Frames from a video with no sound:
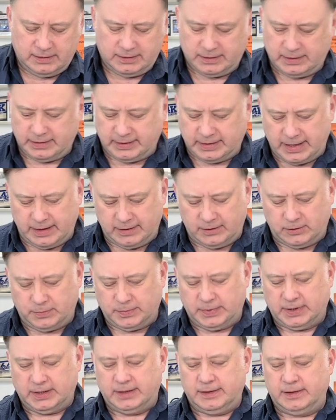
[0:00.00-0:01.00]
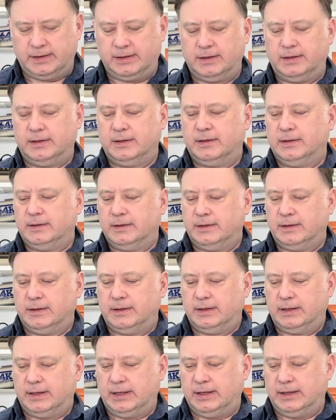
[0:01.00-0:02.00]
Get that open there.
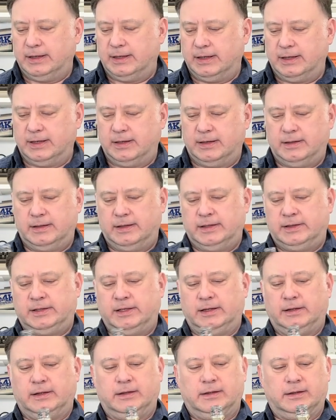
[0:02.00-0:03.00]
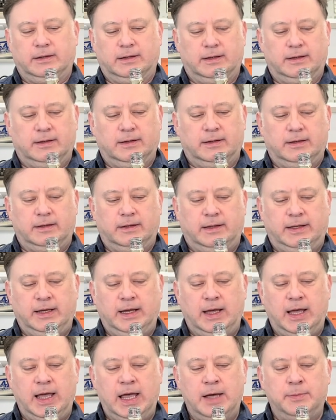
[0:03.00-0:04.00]
And let's see, the
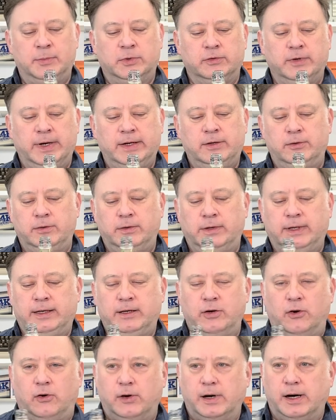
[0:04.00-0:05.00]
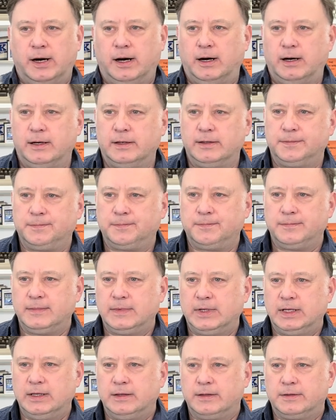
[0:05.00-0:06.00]
Amaretto liqueur,
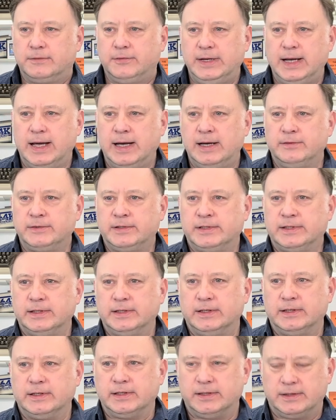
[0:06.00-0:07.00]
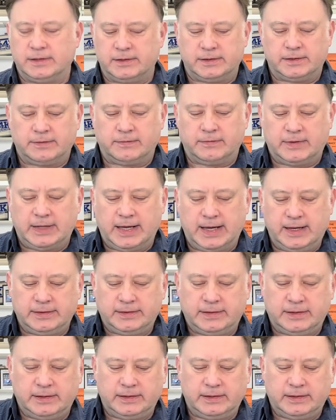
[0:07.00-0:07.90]
3 ounces of that.